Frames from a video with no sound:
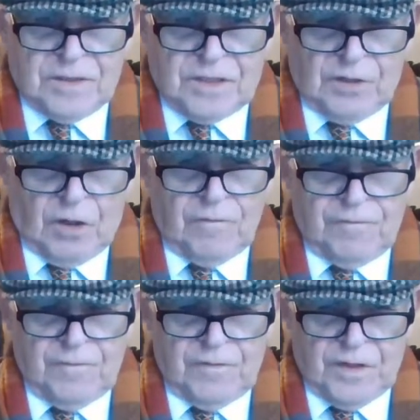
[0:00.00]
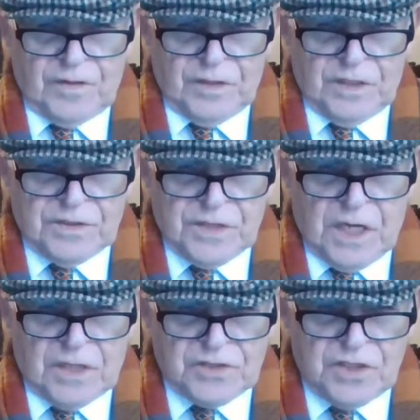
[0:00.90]
cut off the
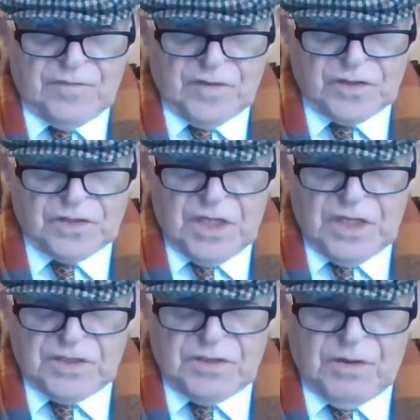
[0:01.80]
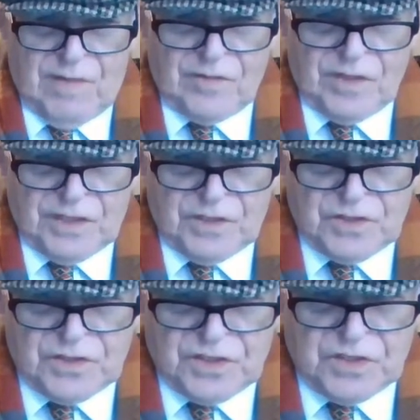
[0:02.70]
entire service to whoever it
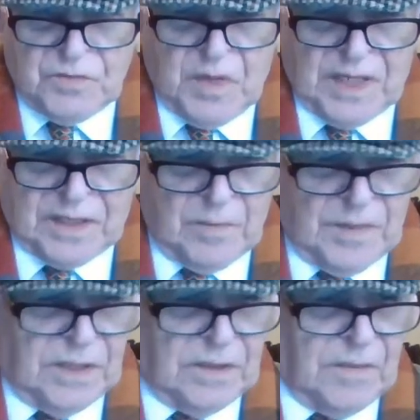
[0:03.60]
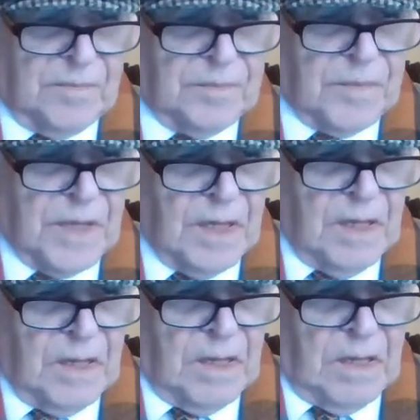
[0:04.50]
is that isn't paying the bill.
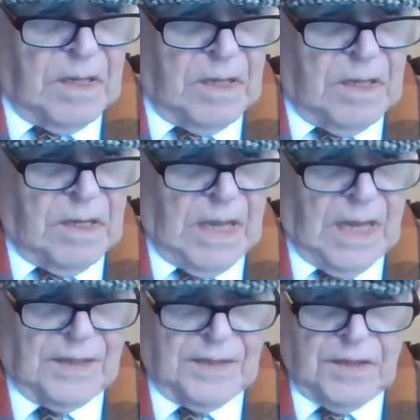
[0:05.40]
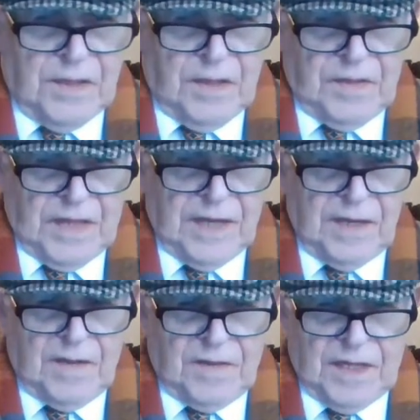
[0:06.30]
And
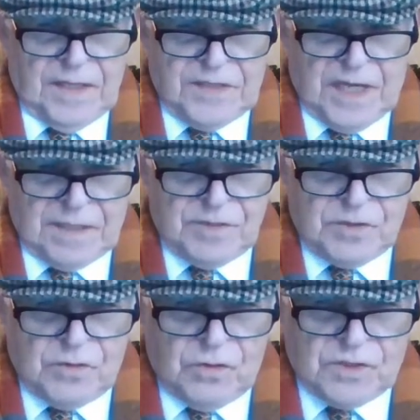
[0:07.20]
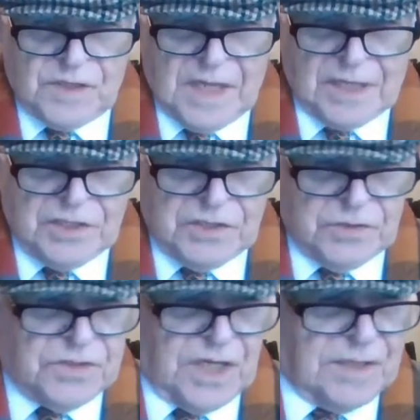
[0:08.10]
then they take them to court. They actually
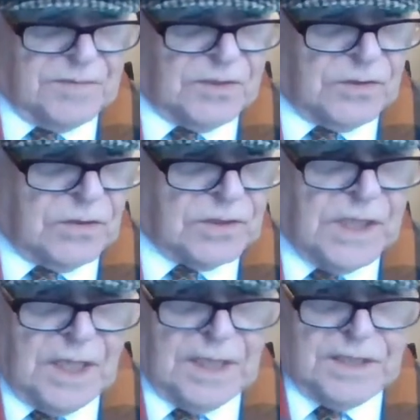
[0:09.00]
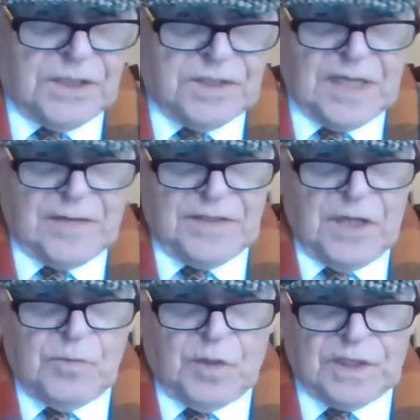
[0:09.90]
do take them to court. It turns out that
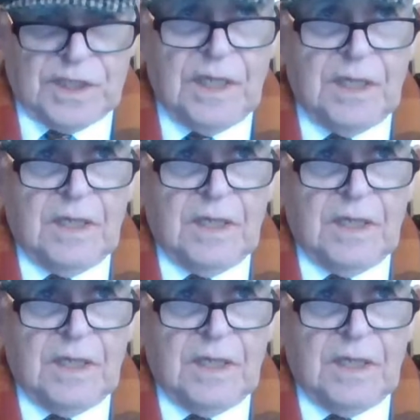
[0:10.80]
nobody,